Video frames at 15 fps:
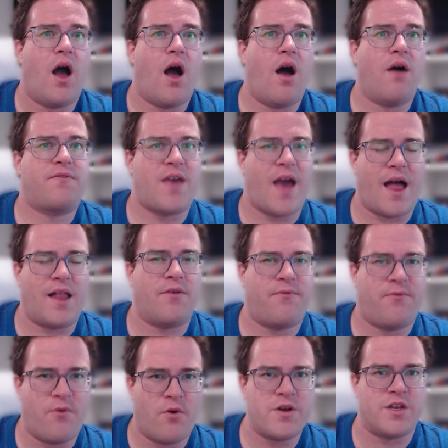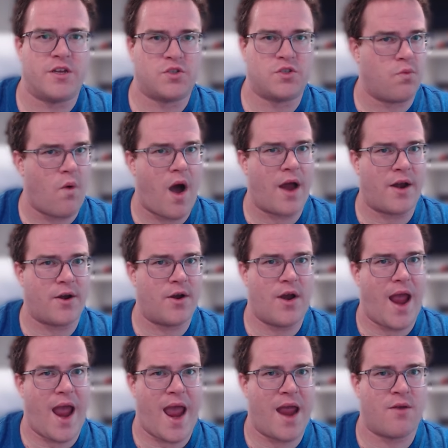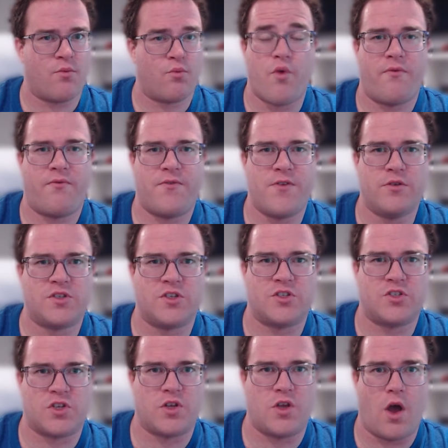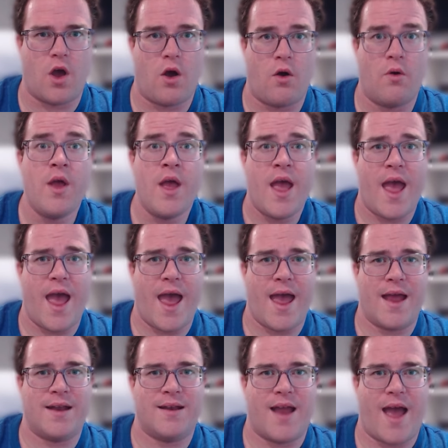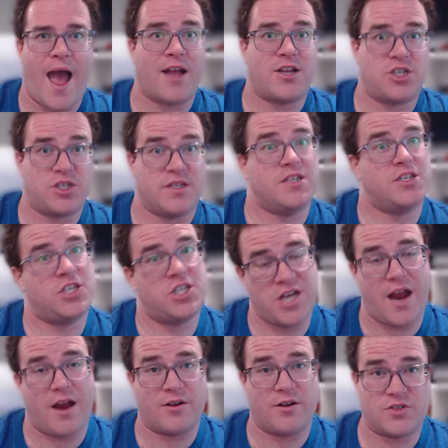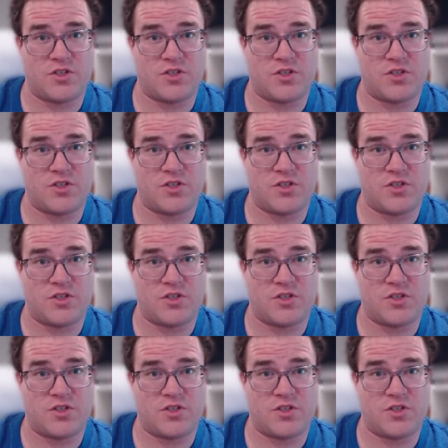of California's water and refuses to go and actually share.